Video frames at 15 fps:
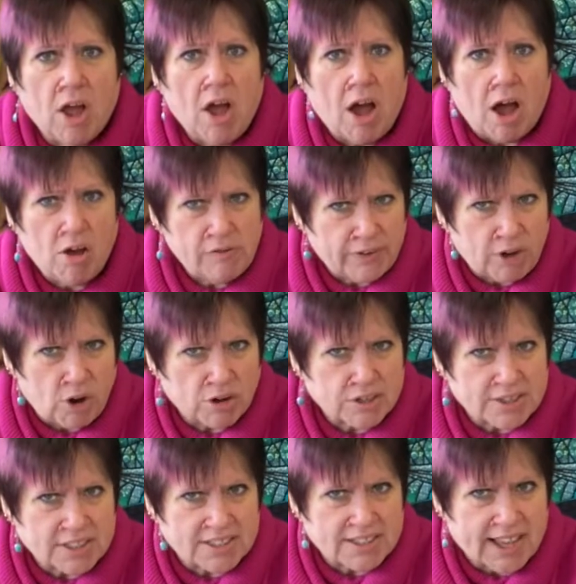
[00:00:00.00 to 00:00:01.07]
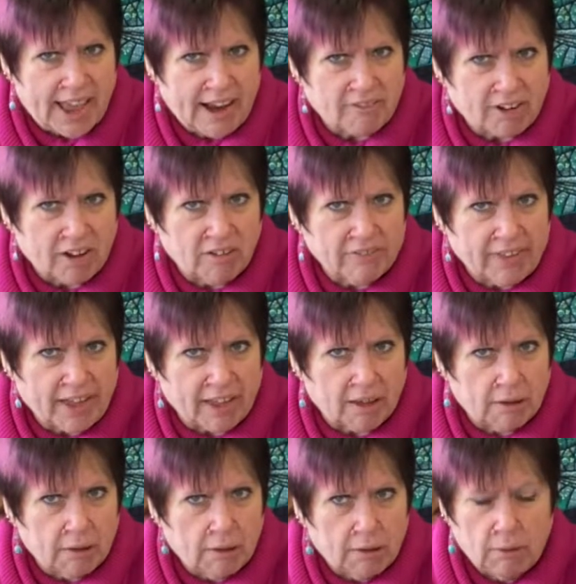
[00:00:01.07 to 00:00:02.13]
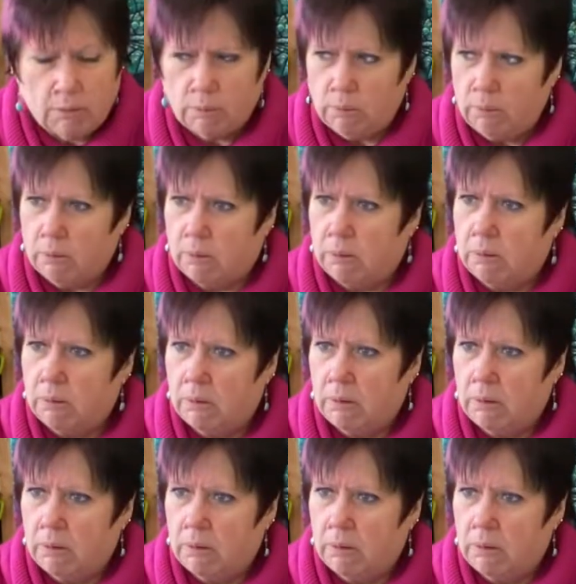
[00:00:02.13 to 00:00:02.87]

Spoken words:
Overlockers are scary, aren't they? Oh,